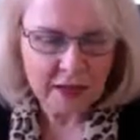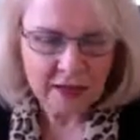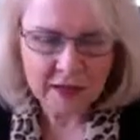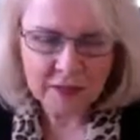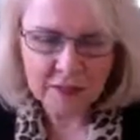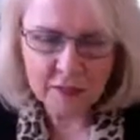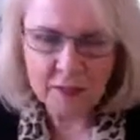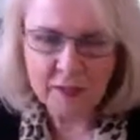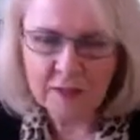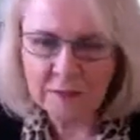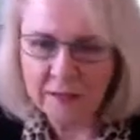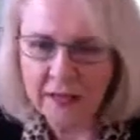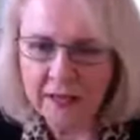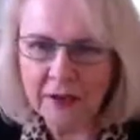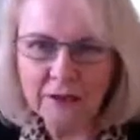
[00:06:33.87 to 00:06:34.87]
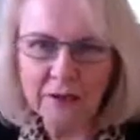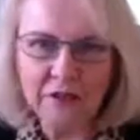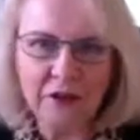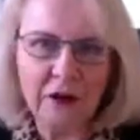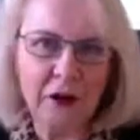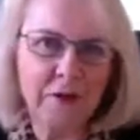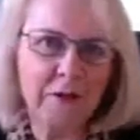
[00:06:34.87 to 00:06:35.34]
as well as bankers and
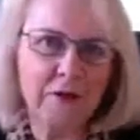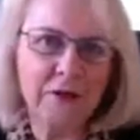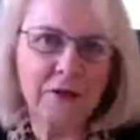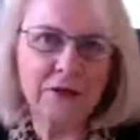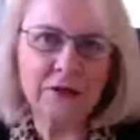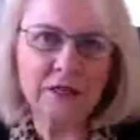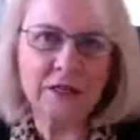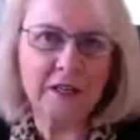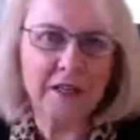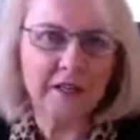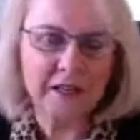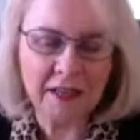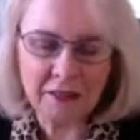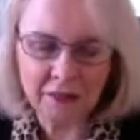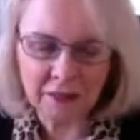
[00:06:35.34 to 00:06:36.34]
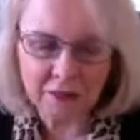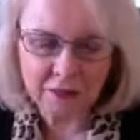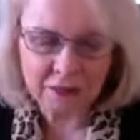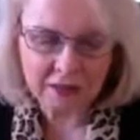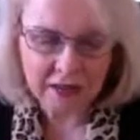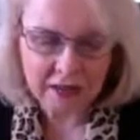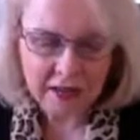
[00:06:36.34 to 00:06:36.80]
carpenters and
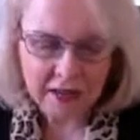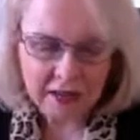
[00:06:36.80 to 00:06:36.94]
others.